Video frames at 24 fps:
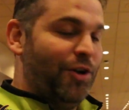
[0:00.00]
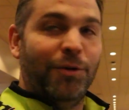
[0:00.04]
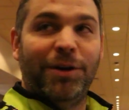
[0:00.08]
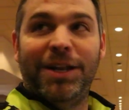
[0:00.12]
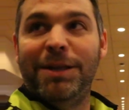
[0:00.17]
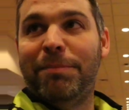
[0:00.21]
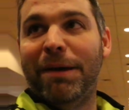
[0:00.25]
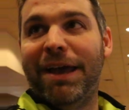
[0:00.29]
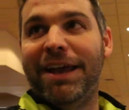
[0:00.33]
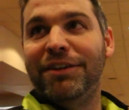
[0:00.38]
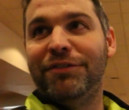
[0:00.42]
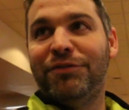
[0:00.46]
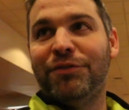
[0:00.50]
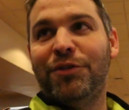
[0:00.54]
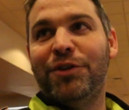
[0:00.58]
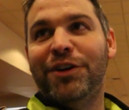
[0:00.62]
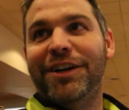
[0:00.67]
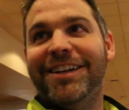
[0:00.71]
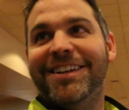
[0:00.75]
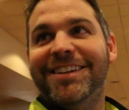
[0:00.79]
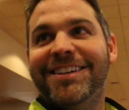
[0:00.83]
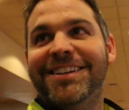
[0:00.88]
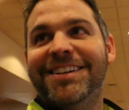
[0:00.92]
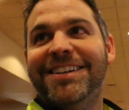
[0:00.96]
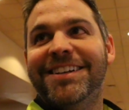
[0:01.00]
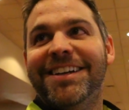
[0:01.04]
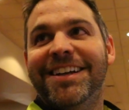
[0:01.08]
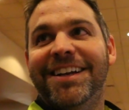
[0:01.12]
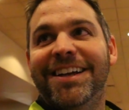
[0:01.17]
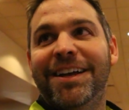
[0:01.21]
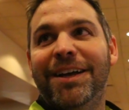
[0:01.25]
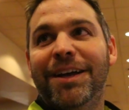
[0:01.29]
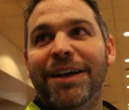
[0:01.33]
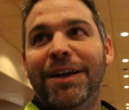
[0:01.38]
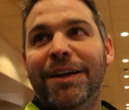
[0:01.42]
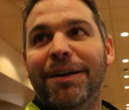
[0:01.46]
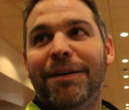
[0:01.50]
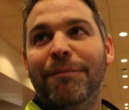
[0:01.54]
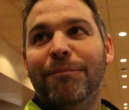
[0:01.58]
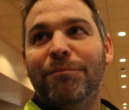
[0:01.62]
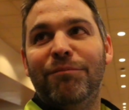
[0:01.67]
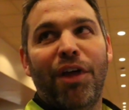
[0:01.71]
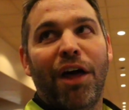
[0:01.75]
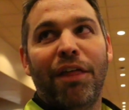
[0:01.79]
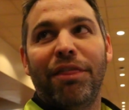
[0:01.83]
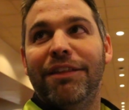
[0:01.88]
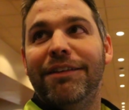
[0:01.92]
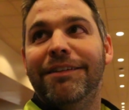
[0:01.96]
know what he paid for it? Mm
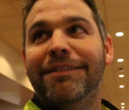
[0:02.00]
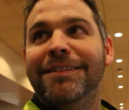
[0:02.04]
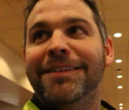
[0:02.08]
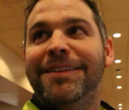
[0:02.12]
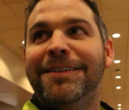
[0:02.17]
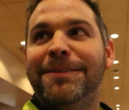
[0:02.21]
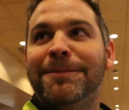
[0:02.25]
-mm. Nothing.